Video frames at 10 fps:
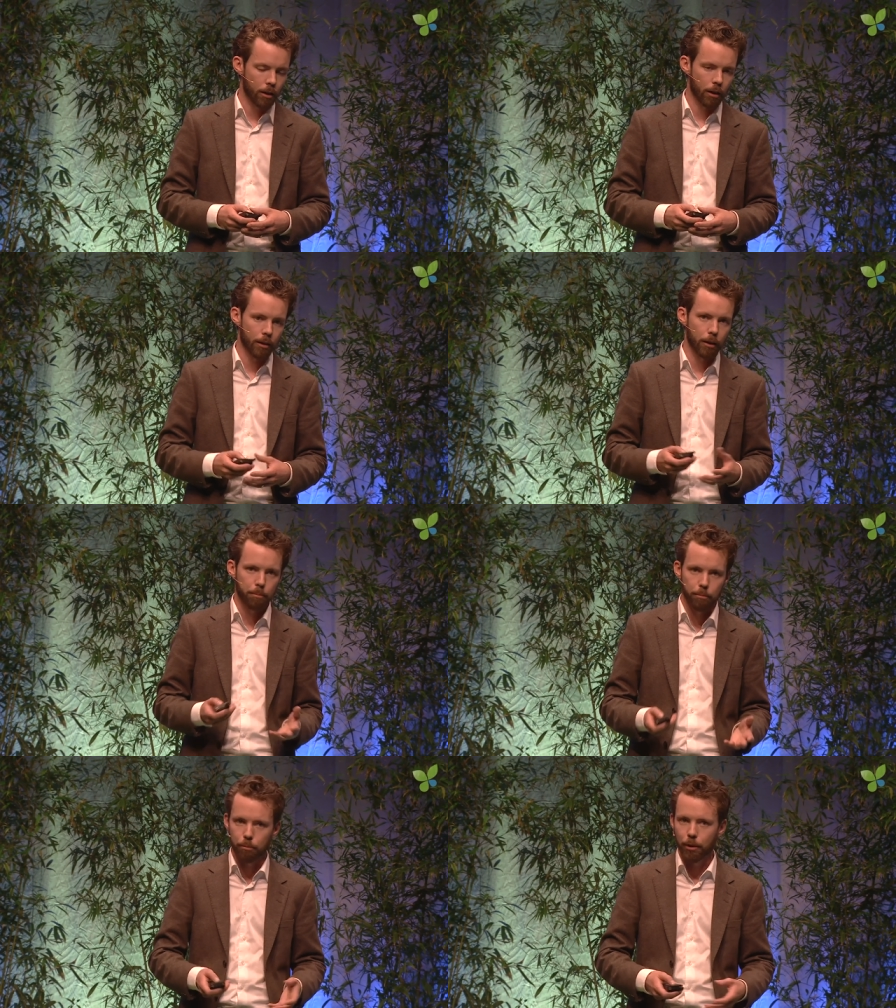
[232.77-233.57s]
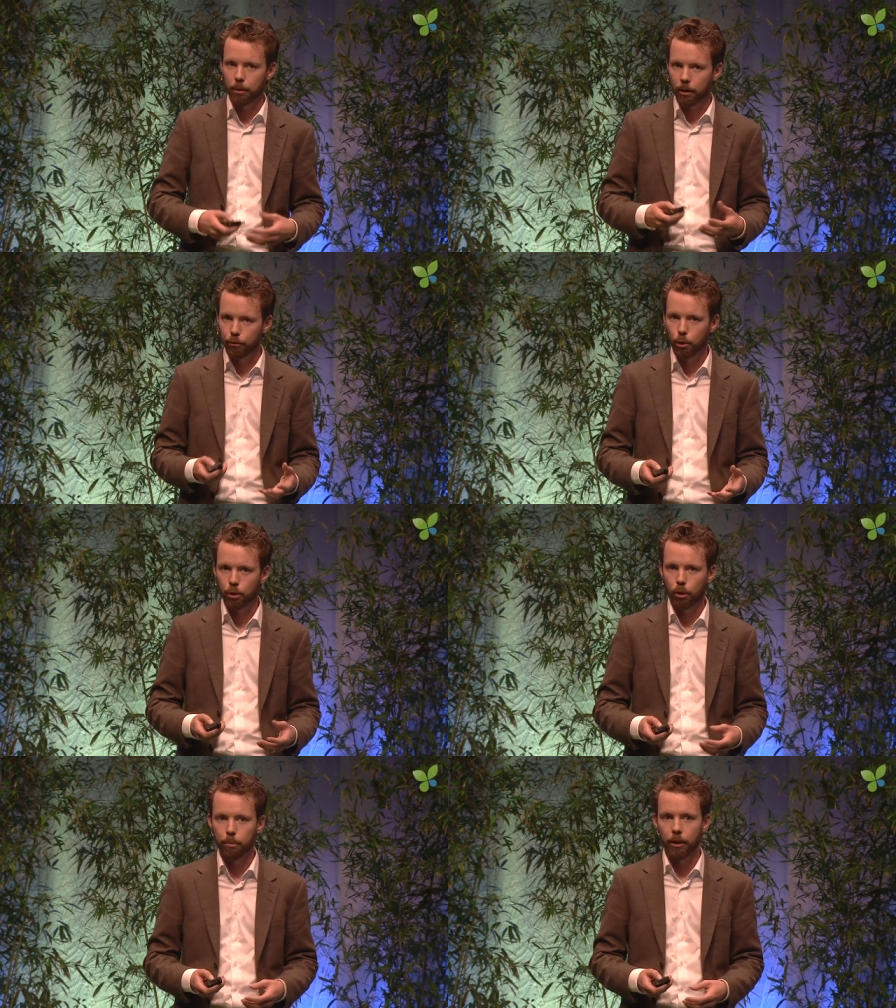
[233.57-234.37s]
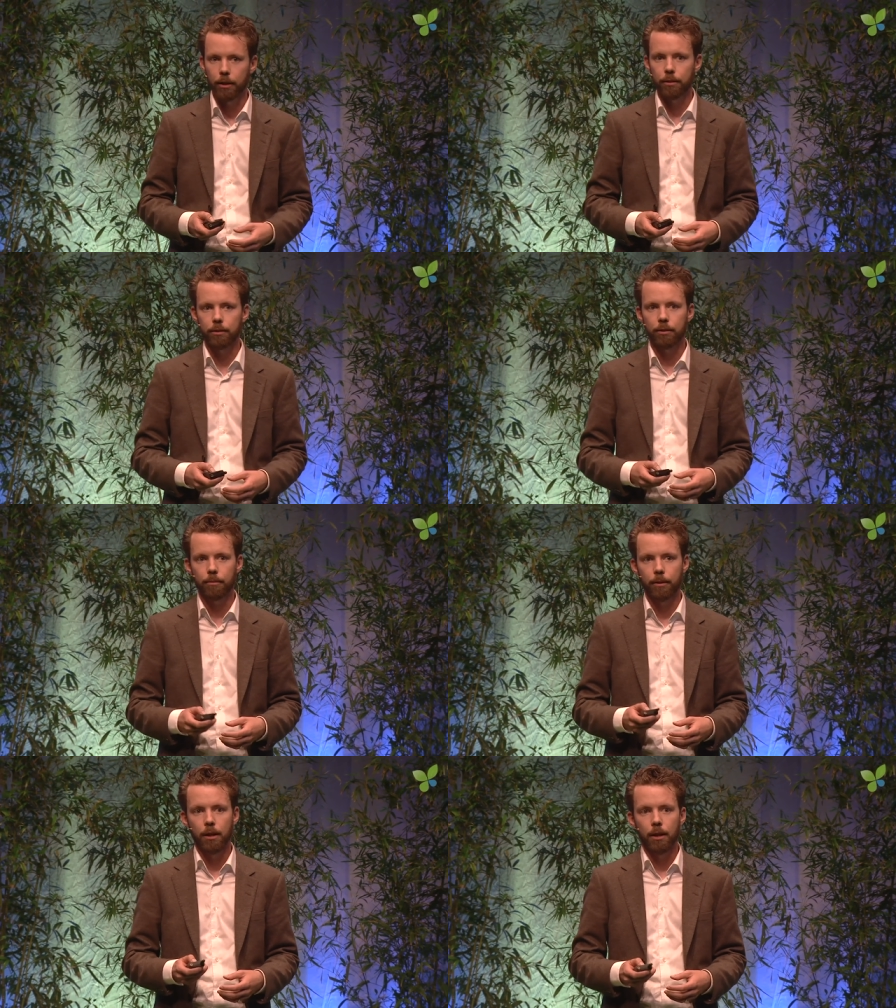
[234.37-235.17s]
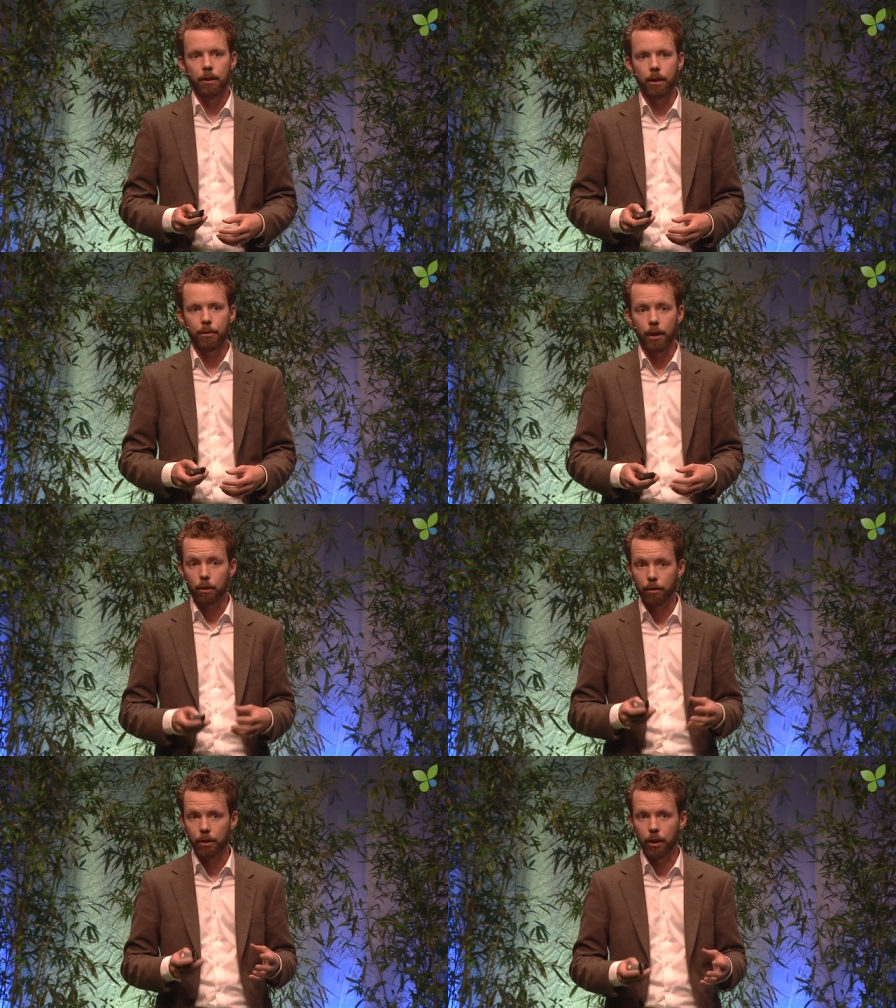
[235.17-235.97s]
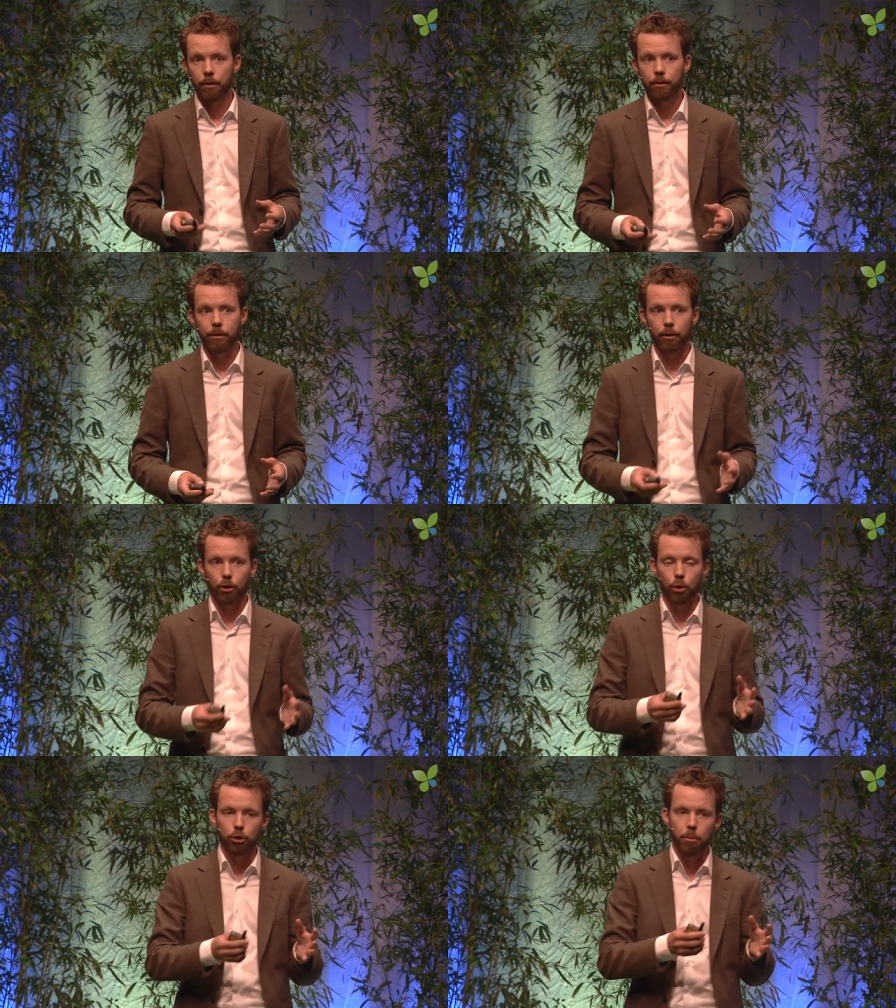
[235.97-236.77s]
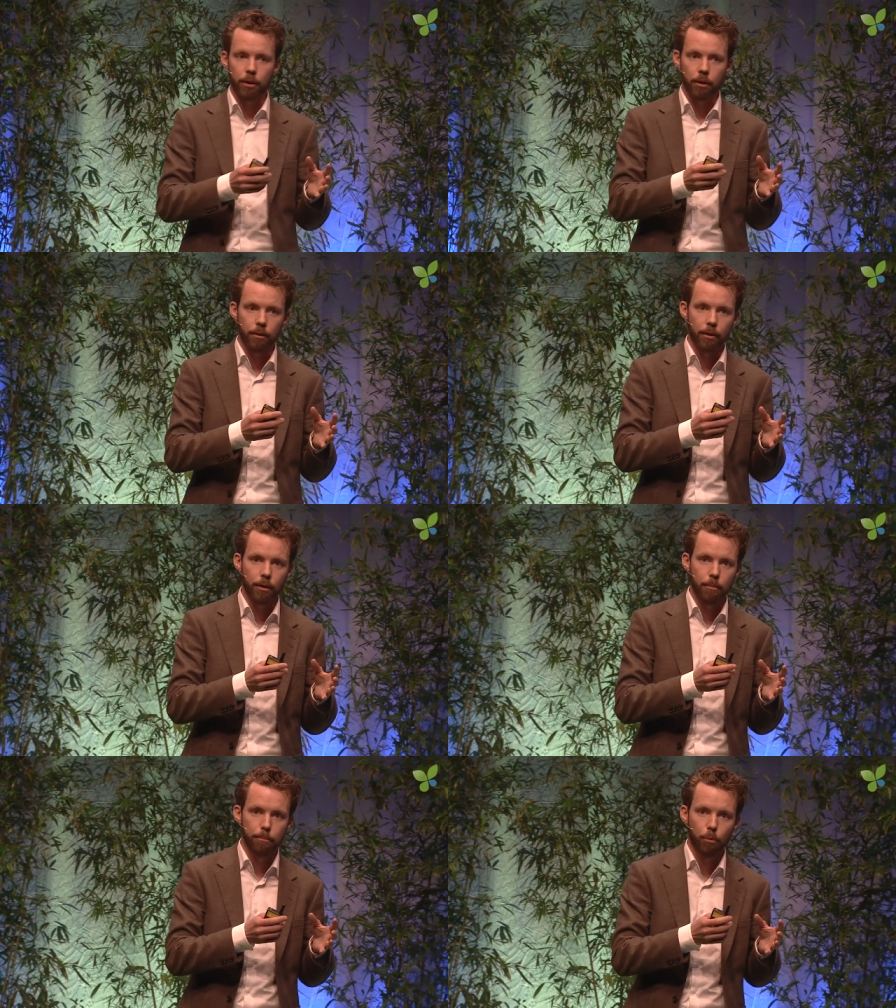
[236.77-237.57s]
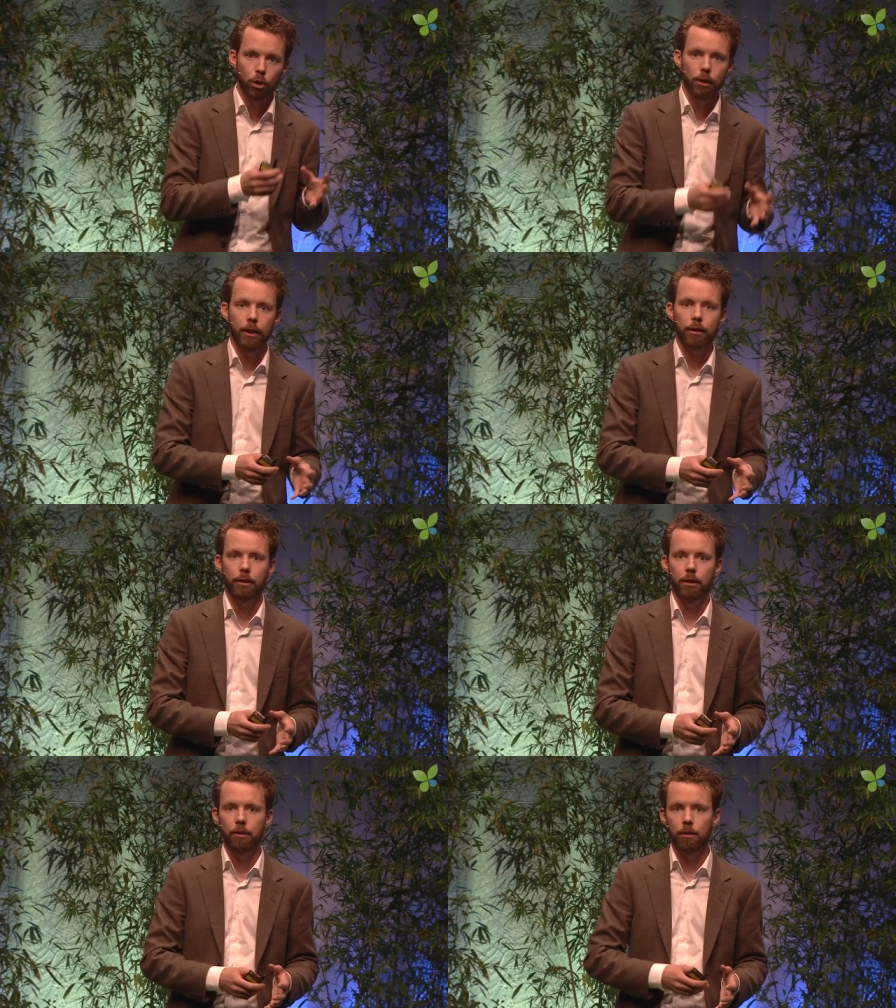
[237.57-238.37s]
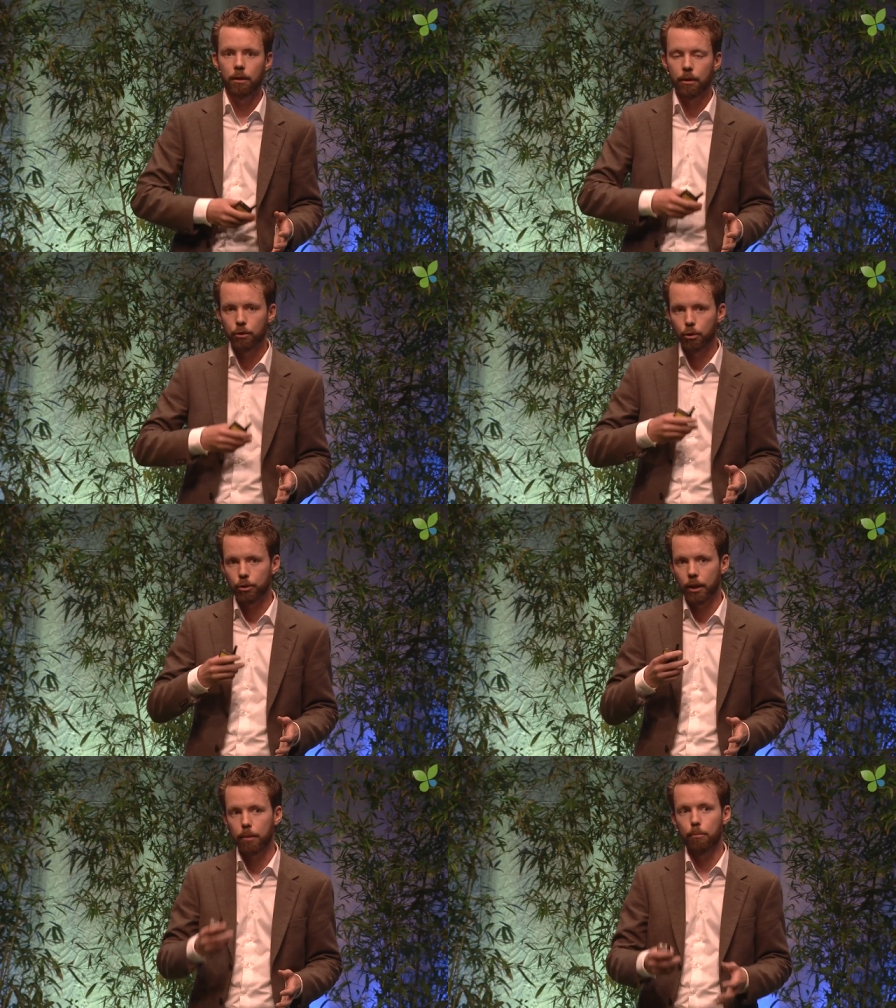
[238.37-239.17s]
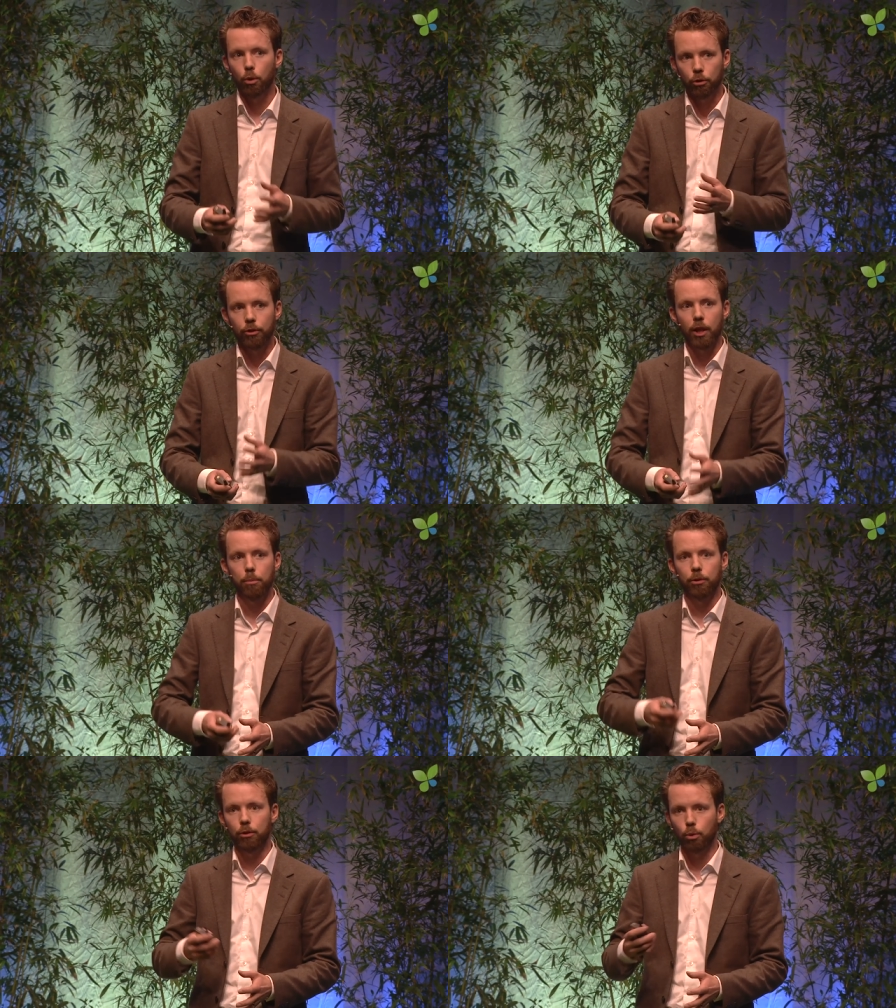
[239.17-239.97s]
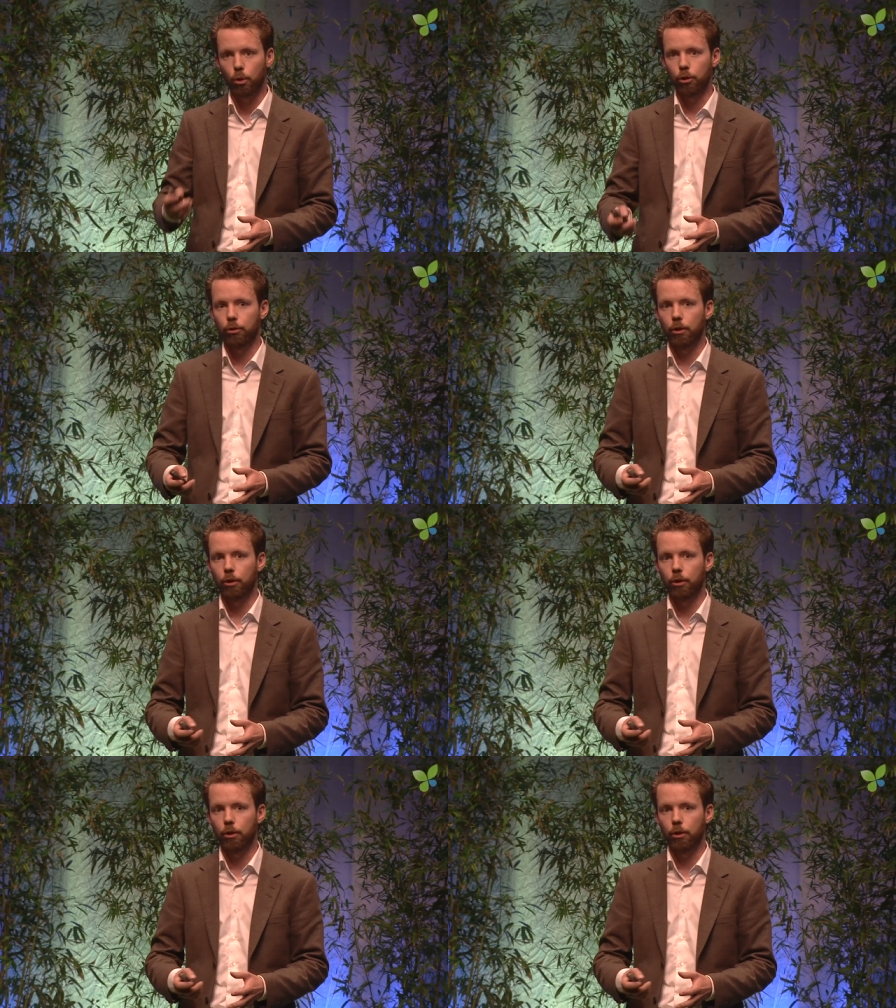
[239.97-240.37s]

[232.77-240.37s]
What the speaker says: They place fewer complaints. And at the end of the day, they're going to be more likely to take more steps towards